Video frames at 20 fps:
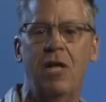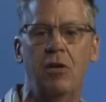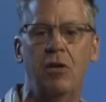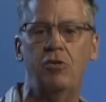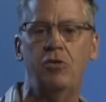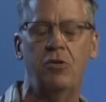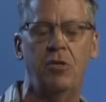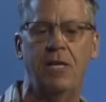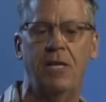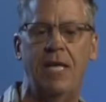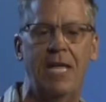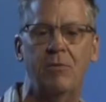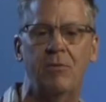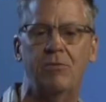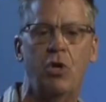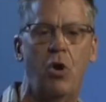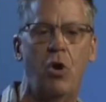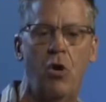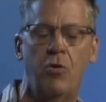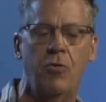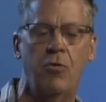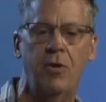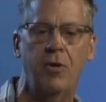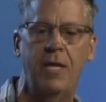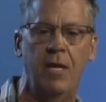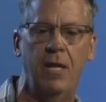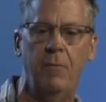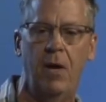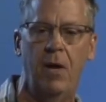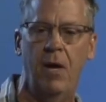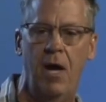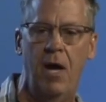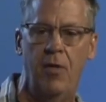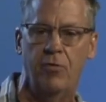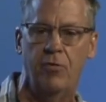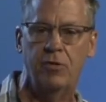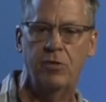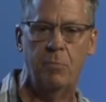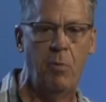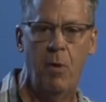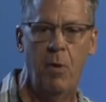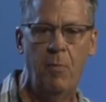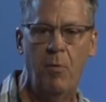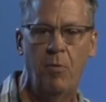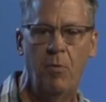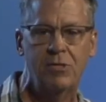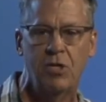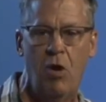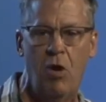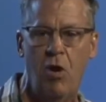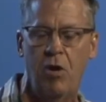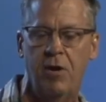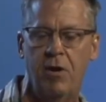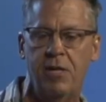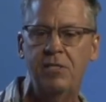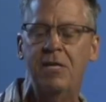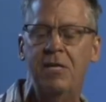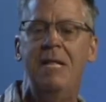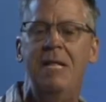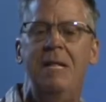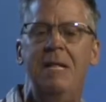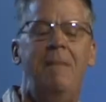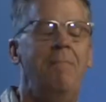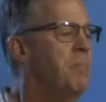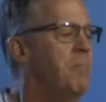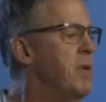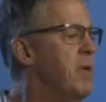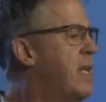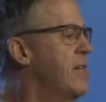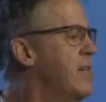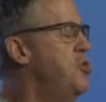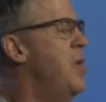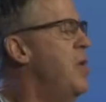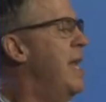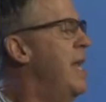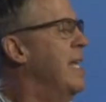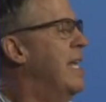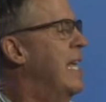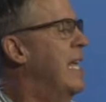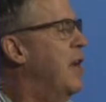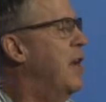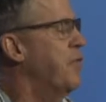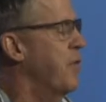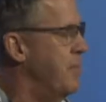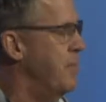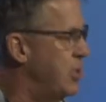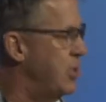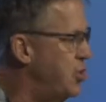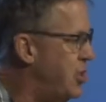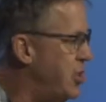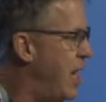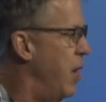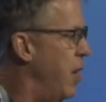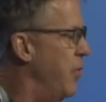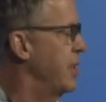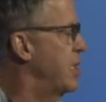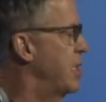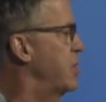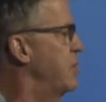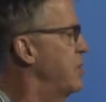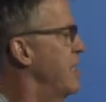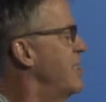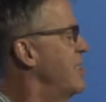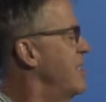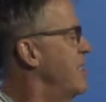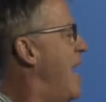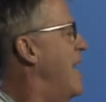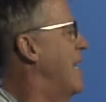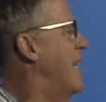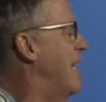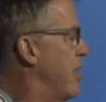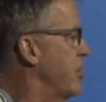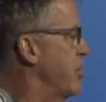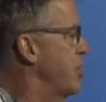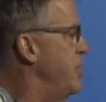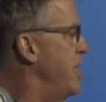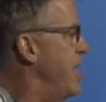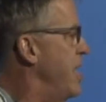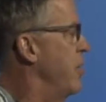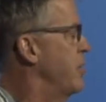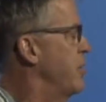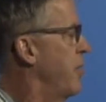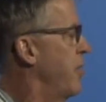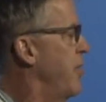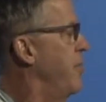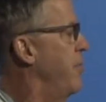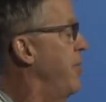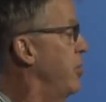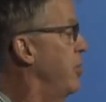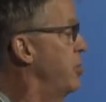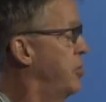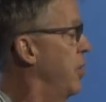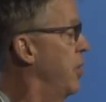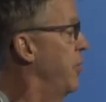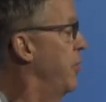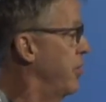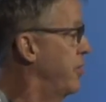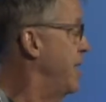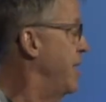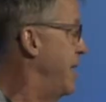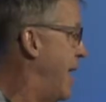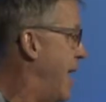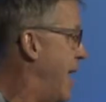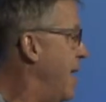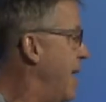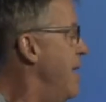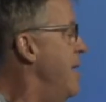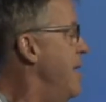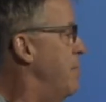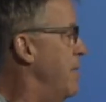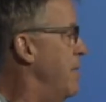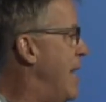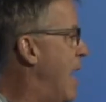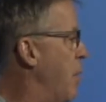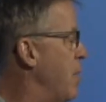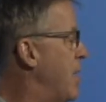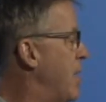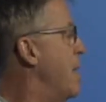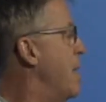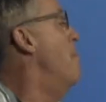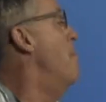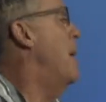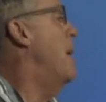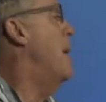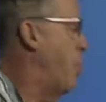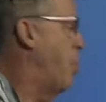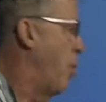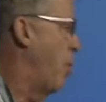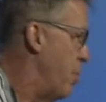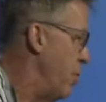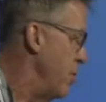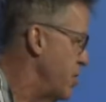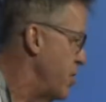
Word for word: colors you could get, it was harder to get uh, others. Purple was the hardest because you had to get it from this shell, this, this tiny little snail. And so they, they're still there today, but now we can make purple,